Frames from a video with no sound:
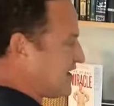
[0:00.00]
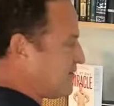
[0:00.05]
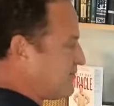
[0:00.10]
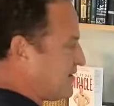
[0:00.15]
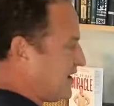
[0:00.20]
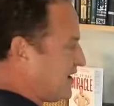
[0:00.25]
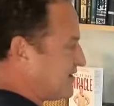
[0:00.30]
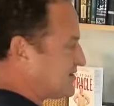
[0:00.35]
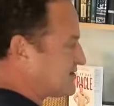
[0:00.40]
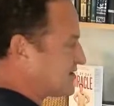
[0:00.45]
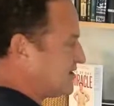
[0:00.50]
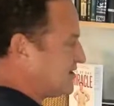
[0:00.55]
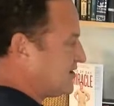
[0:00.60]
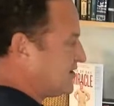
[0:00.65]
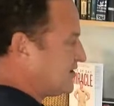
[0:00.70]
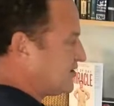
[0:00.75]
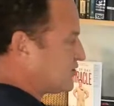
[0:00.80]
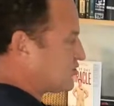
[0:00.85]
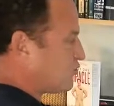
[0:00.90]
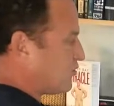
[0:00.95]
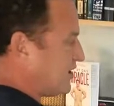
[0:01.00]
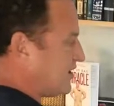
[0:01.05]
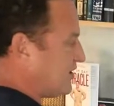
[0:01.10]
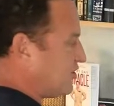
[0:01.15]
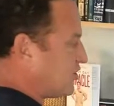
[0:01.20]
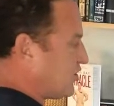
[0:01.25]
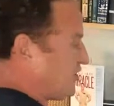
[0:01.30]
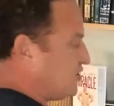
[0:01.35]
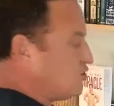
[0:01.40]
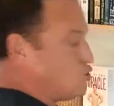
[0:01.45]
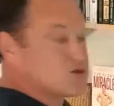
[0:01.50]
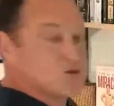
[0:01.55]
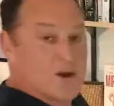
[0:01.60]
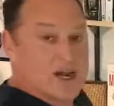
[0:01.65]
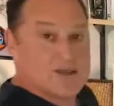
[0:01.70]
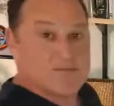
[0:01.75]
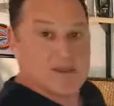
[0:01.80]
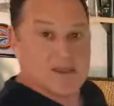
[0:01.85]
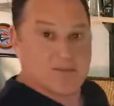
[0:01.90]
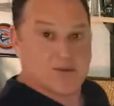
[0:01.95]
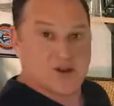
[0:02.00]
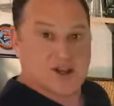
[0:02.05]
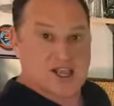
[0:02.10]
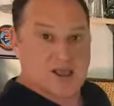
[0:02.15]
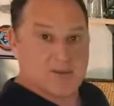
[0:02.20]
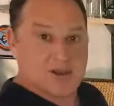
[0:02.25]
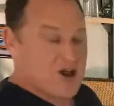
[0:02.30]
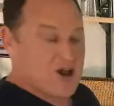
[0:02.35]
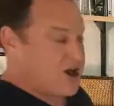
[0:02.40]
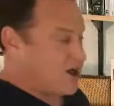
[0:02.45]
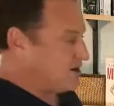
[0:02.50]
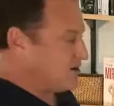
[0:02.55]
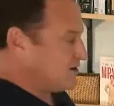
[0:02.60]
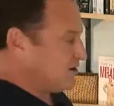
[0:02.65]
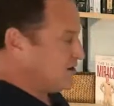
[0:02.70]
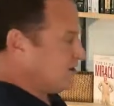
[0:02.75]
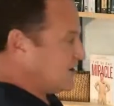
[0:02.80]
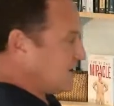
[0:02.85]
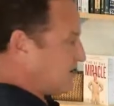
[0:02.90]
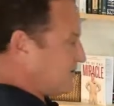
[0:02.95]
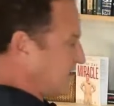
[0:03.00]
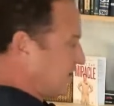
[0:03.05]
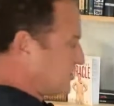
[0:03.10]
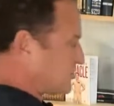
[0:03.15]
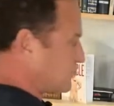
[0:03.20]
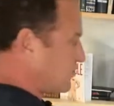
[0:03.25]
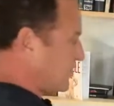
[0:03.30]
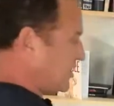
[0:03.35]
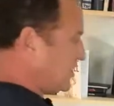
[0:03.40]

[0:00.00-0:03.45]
minutes, a new 20 people are coming on, and then 20